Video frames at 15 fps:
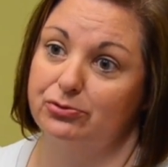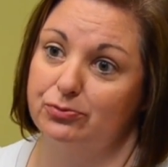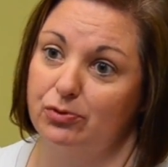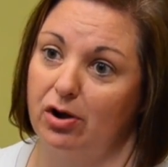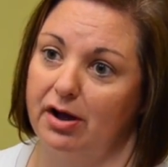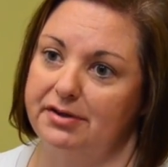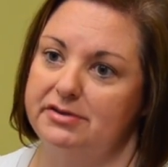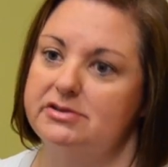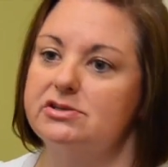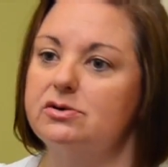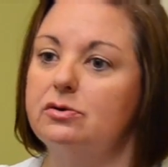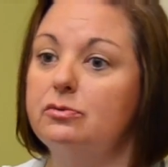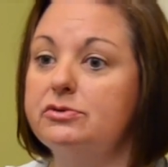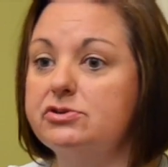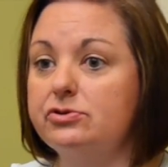to run,
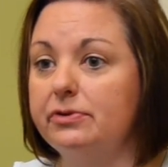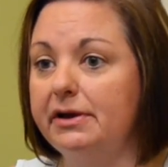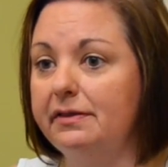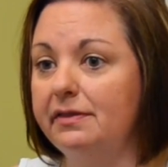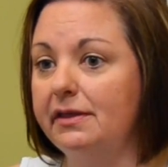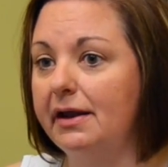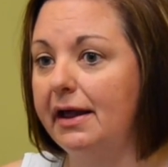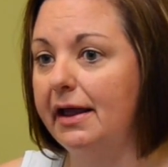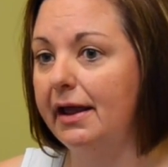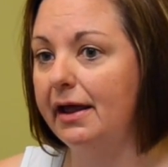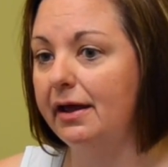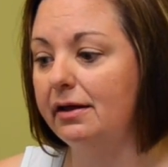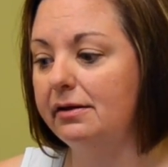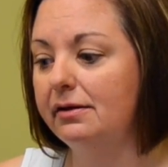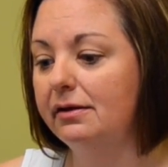so it was great that I
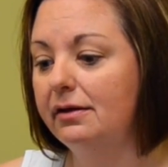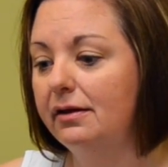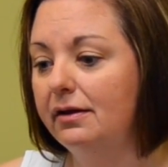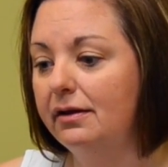had